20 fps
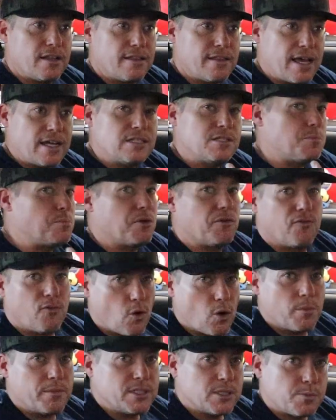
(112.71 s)
that's a
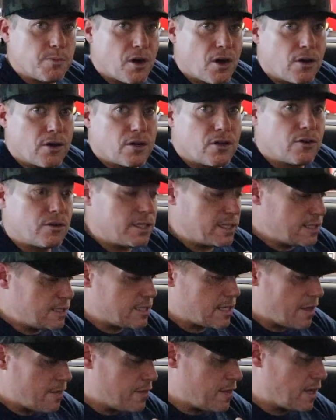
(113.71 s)
performance part, or at
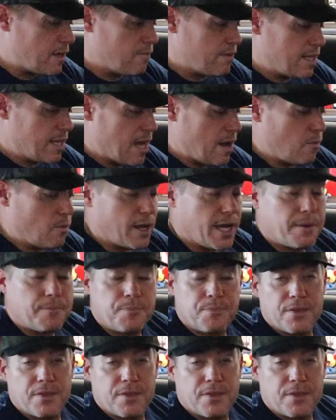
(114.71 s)
least I think of it that way.